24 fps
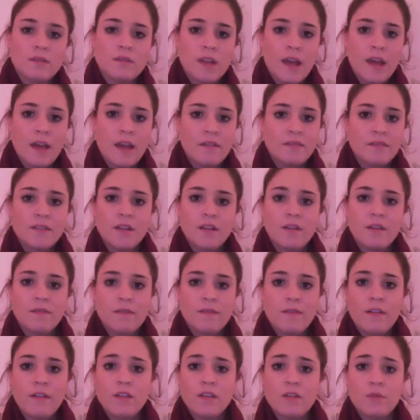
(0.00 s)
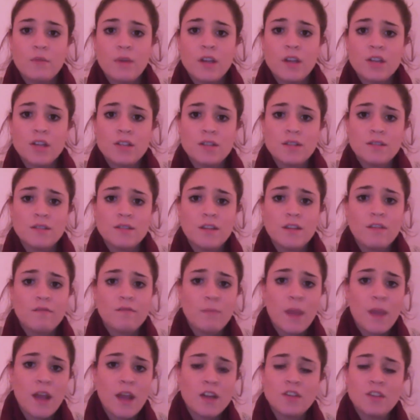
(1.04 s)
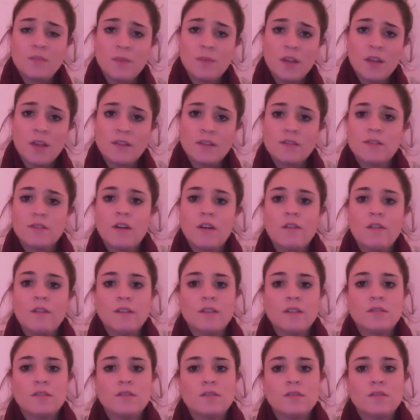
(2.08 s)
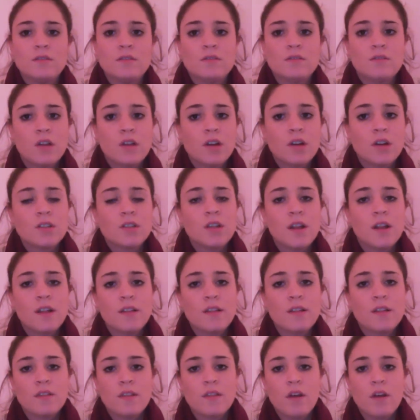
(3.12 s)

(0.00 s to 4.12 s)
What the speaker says: have self-evaluation, self-management, self-instruction, and